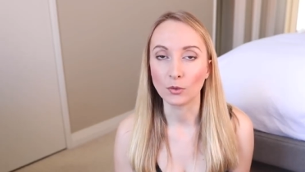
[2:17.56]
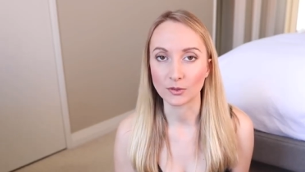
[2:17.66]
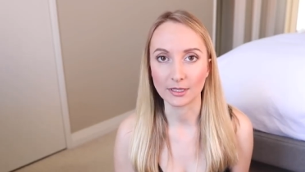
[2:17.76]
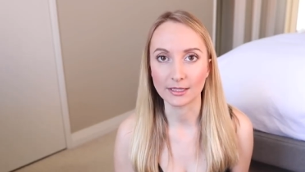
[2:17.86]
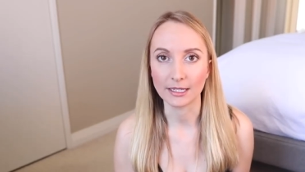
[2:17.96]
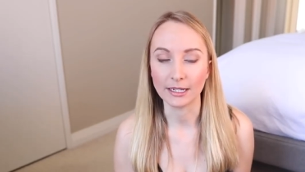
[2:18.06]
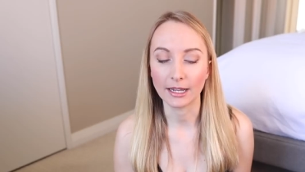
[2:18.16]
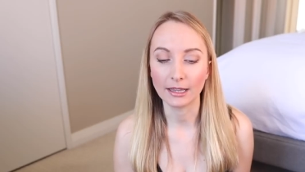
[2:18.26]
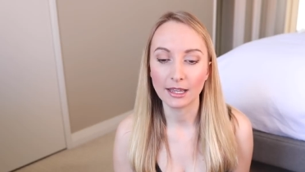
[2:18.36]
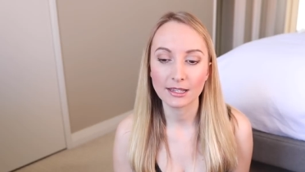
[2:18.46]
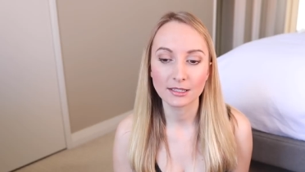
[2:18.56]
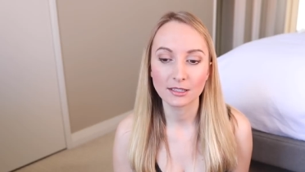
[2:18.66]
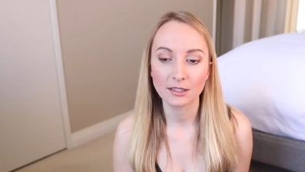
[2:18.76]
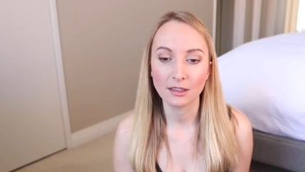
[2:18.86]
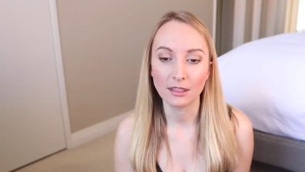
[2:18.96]
or succeed
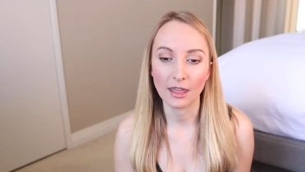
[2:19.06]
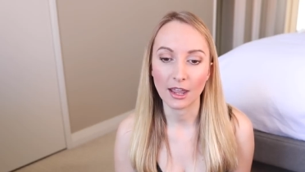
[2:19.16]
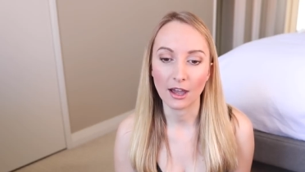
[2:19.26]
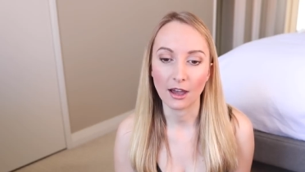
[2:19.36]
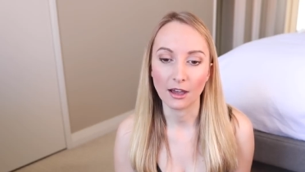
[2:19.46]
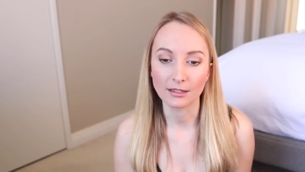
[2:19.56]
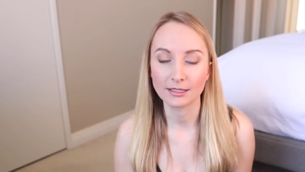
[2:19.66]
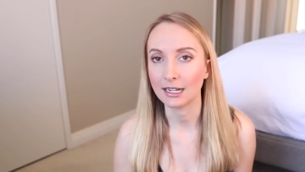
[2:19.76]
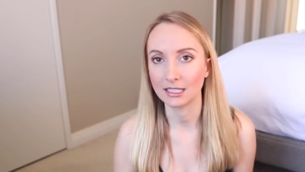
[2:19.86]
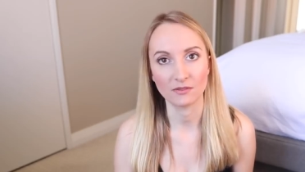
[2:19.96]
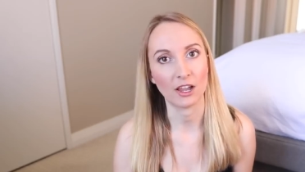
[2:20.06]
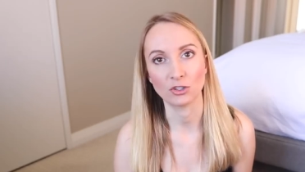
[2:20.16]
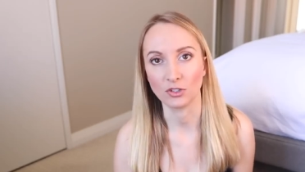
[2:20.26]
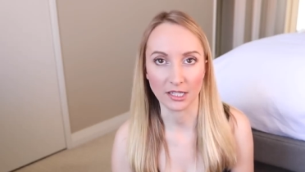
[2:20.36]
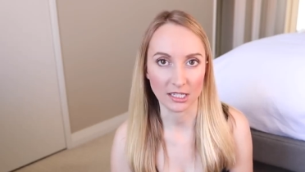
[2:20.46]
unless they are
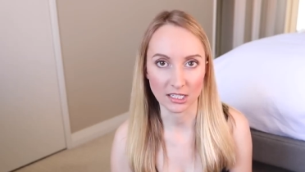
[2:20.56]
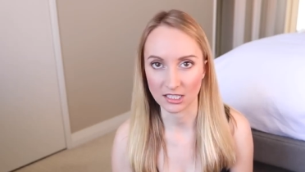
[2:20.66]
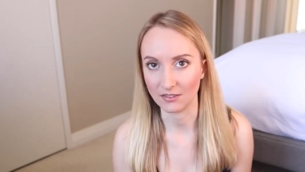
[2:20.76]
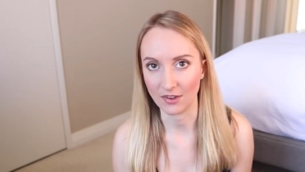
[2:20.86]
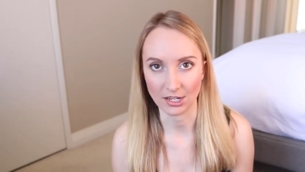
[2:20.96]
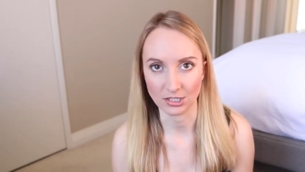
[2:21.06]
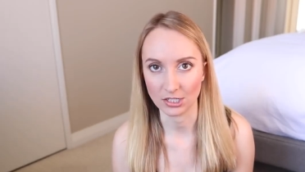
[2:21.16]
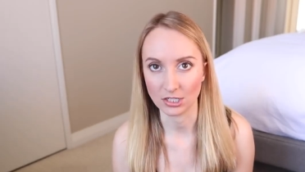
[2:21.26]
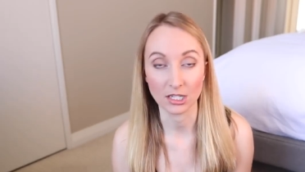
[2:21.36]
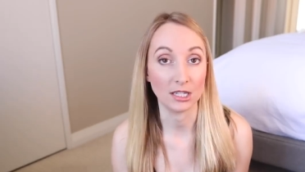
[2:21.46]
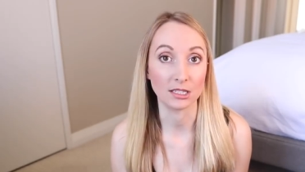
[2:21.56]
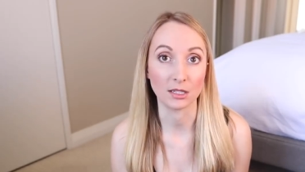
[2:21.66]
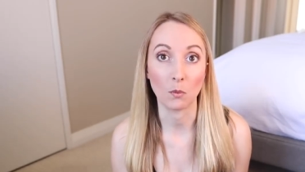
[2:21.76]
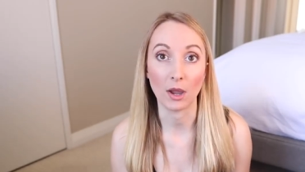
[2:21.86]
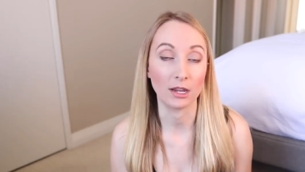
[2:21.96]
satisfactorily disadvantaged in
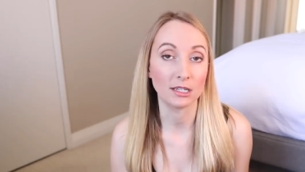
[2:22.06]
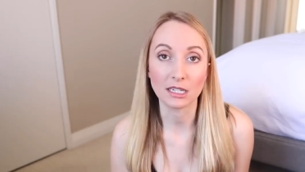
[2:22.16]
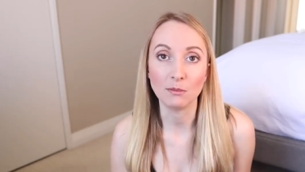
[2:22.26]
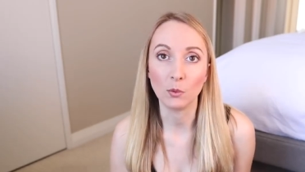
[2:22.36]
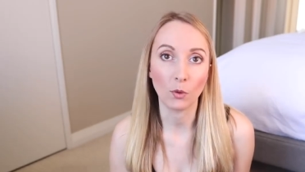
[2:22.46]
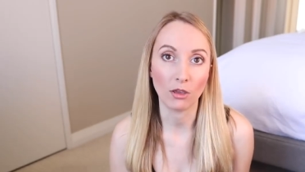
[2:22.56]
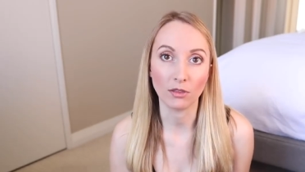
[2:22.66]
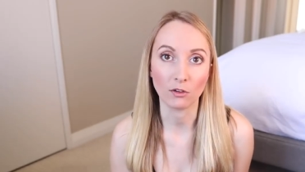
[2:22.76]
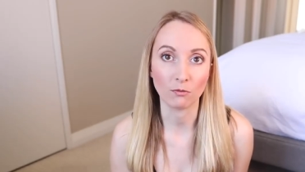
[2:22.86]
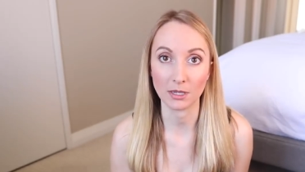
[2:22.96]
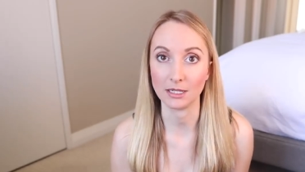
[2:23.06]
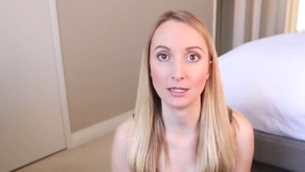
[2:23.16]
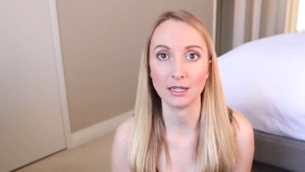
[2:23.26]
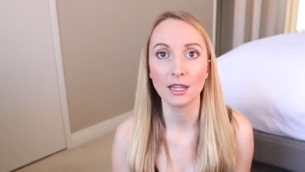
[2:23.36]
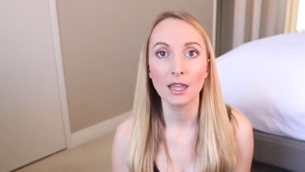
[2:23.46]
some way and deemed worthy of
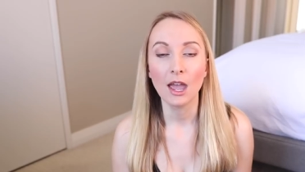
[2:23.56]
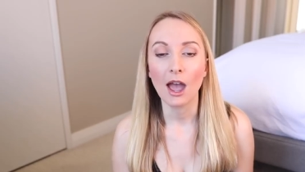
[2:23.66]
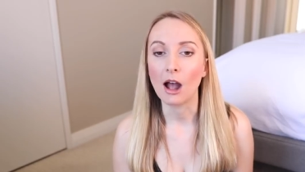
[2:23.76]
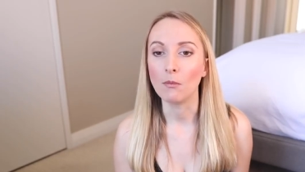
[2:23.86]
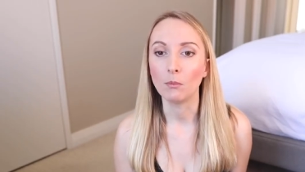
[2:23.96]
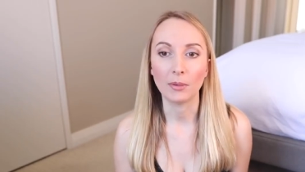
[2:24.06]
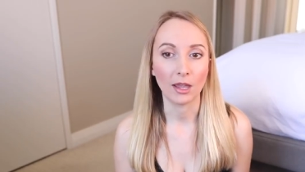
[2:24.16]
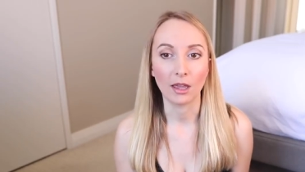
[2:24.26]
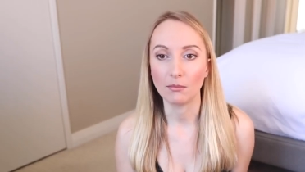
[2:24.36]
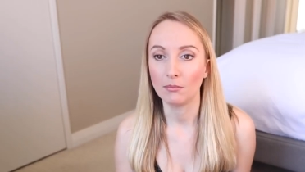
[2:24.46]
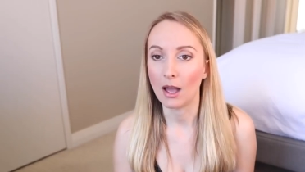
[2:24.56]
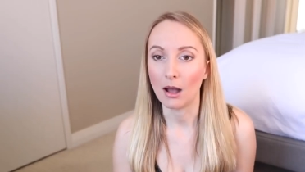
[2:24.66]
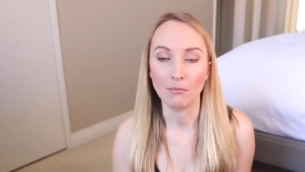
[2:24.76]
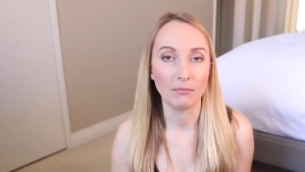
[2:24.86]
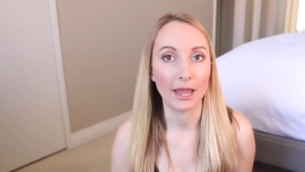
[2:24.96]
pity, um, be it
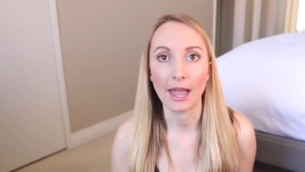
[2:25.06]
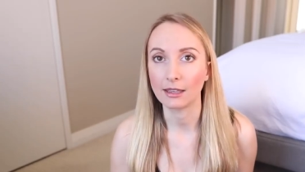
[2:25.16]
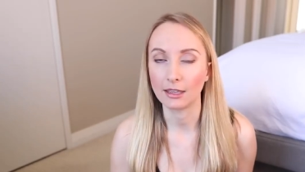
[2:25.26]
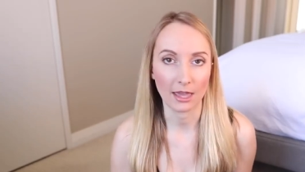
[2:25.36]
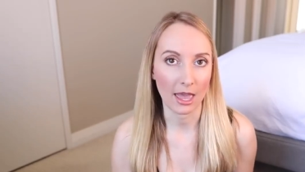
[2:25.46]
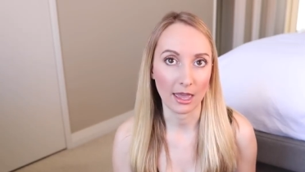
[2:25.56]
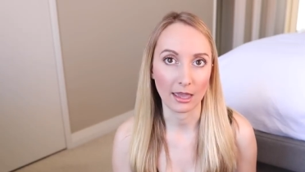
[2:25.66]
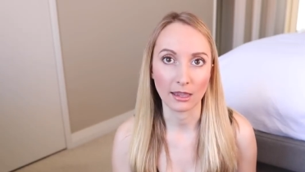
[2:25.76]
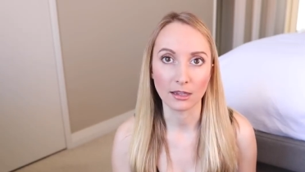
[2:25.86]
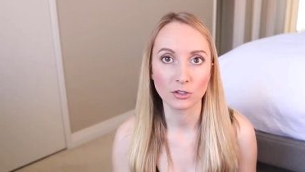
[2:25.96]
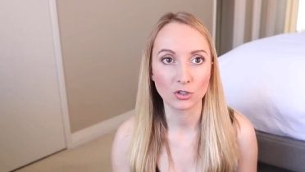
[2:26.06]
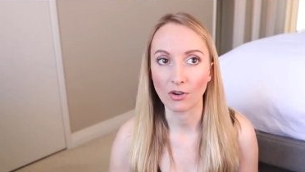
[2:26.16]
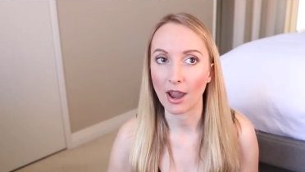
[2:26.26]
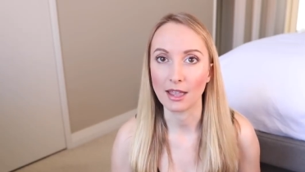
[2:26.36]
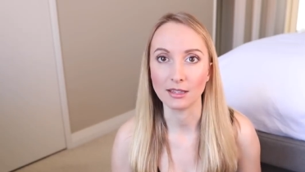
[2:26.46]
um, black, gay,
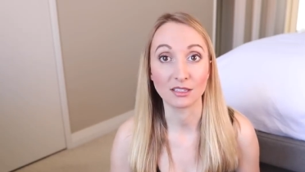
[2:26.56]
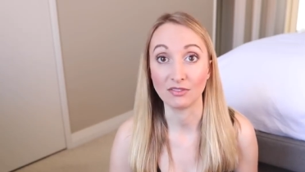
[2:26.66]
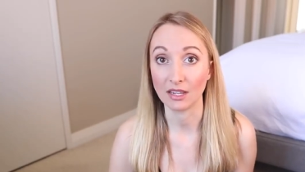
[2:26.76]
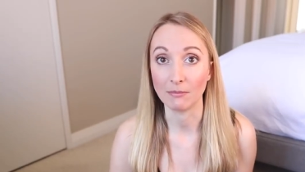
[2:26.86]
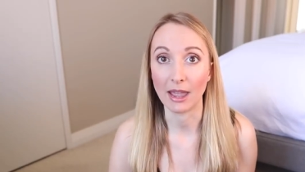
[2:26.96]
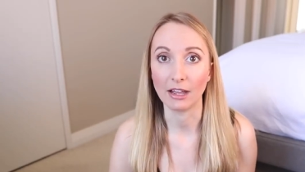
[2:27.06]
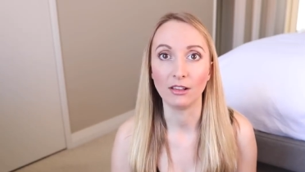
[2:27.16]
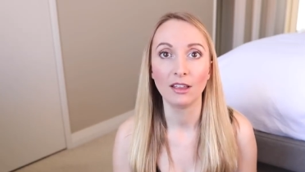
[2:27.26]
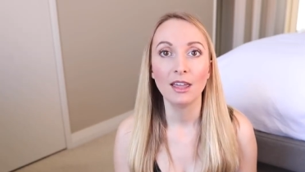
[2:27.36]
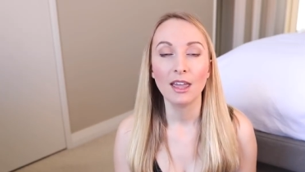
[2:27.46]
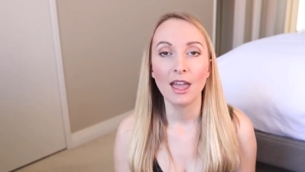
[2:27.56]
trans, female.